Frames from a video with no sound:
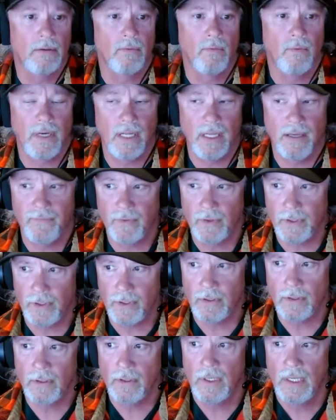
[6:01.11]
whenever
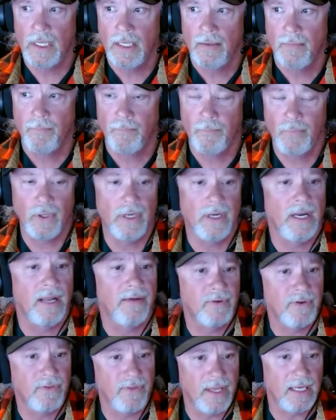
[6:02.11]
you're putting
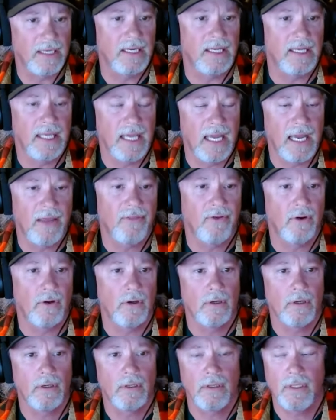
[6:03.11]
everything
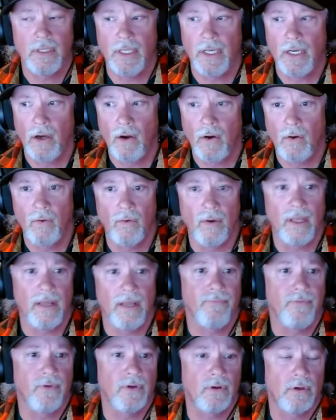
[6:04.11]
together. You know,
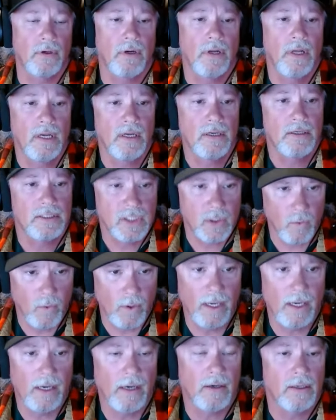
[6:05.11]
if you're
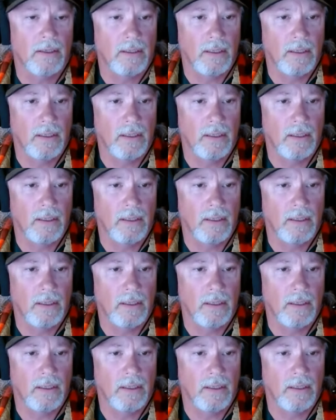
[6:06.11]
square and